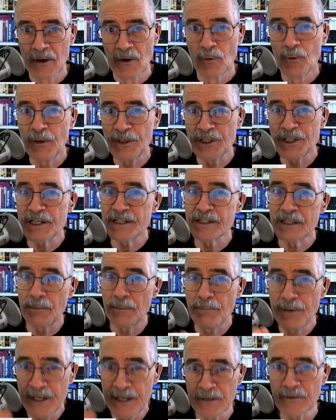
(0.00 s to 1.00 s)
which is the
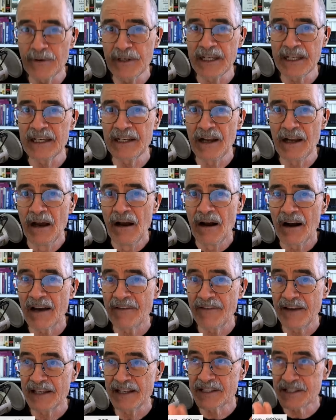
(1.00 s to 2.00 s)
period
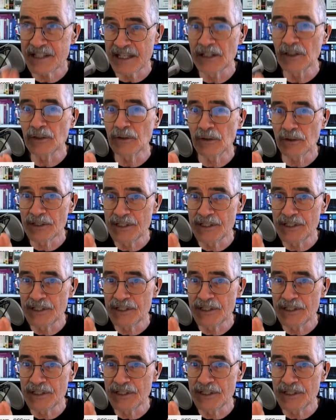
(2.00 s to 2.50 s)
of a single